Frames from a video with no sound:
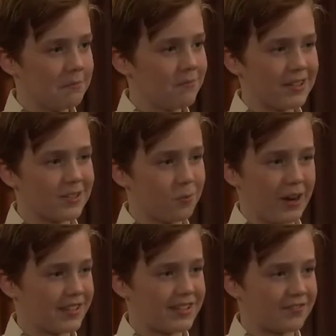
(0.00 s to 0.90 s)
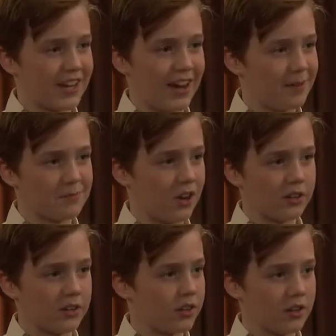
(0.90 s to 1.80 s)
But it's a waste of time
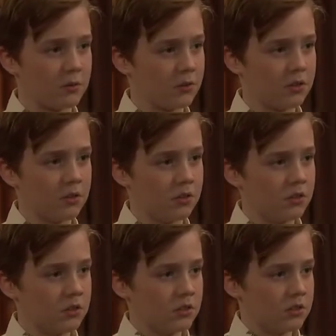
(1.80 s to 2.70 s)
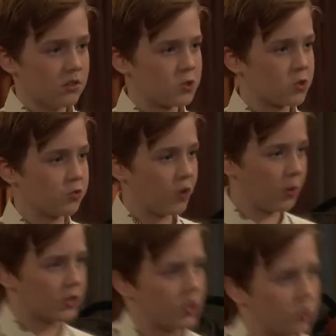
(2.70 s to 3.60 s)
talking to you.
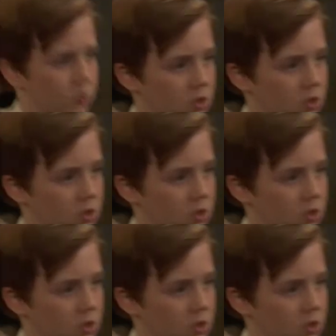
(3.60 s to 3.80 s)
Screw you!